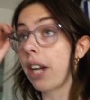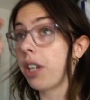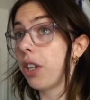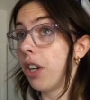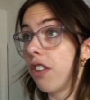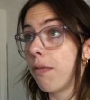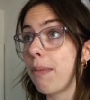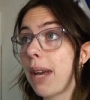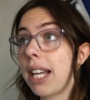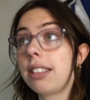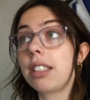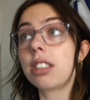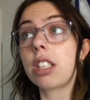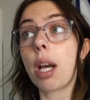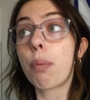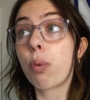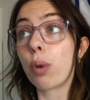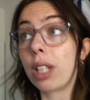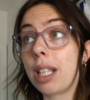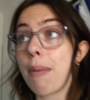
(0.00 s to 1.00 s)
could have messed this
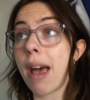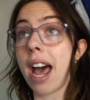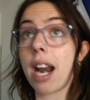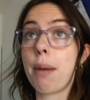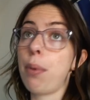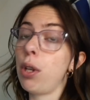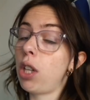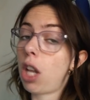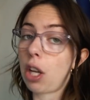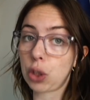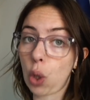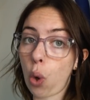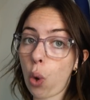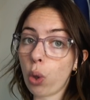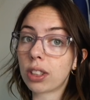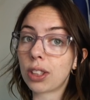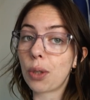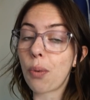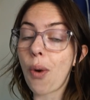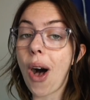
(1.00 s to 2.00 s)
up really bad and put lots of
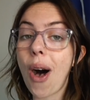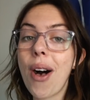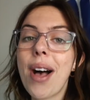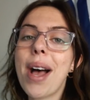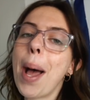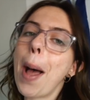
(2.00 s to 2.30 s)
holes in the wall,